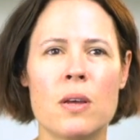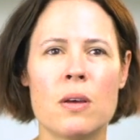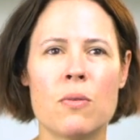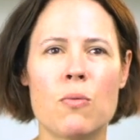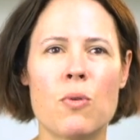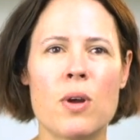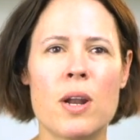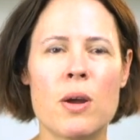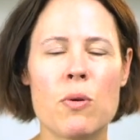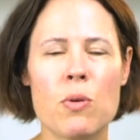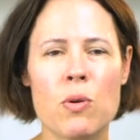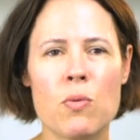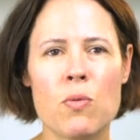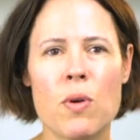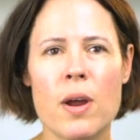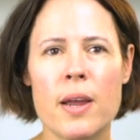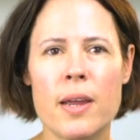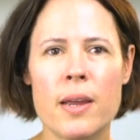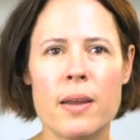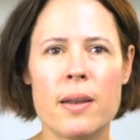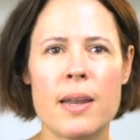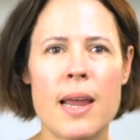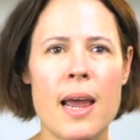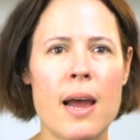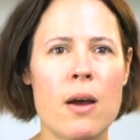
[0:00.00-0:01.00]
what I would
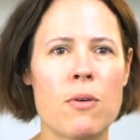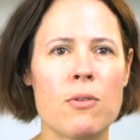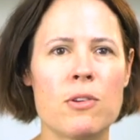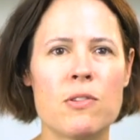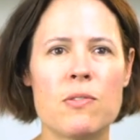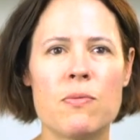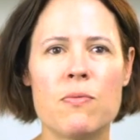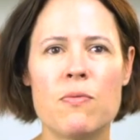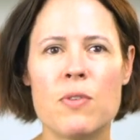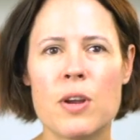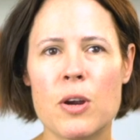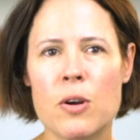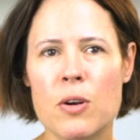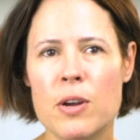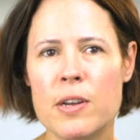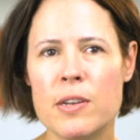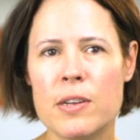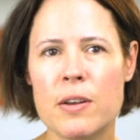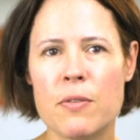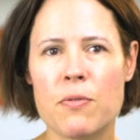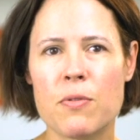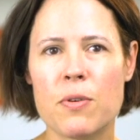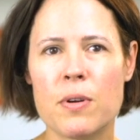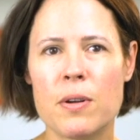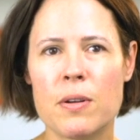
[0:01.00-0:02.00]
write now is very
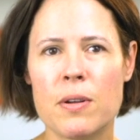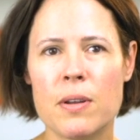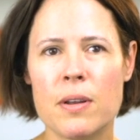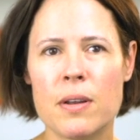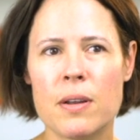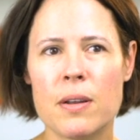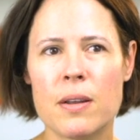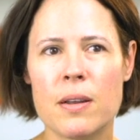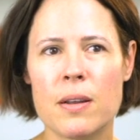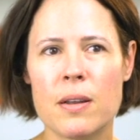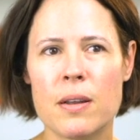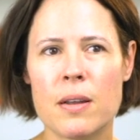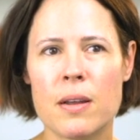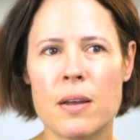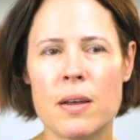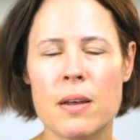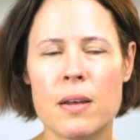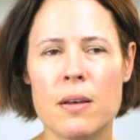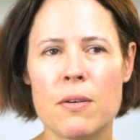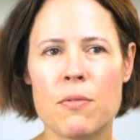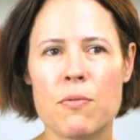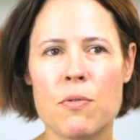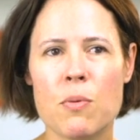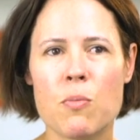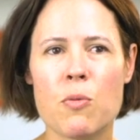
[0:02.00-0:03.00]
different
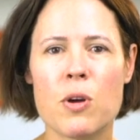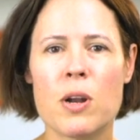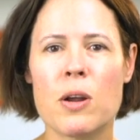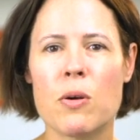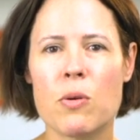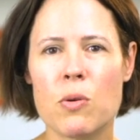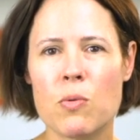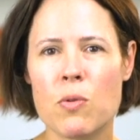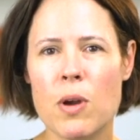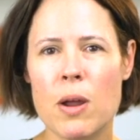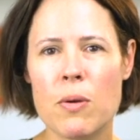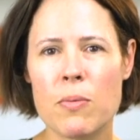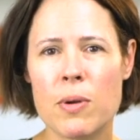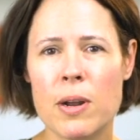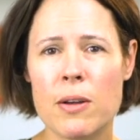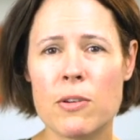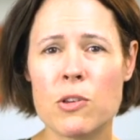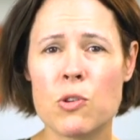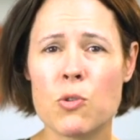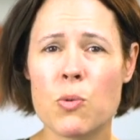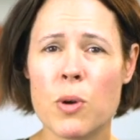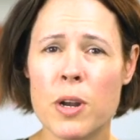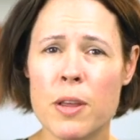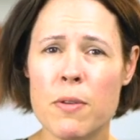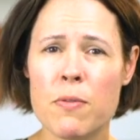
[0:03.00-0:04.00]
from what I would write when I
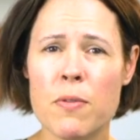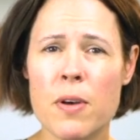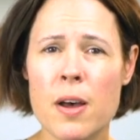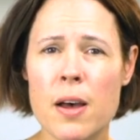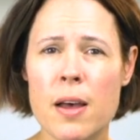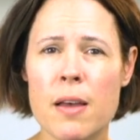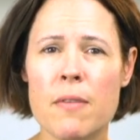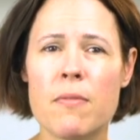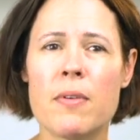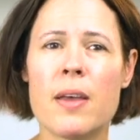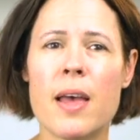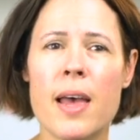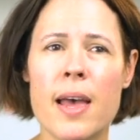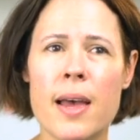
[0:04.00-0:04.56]
was 25.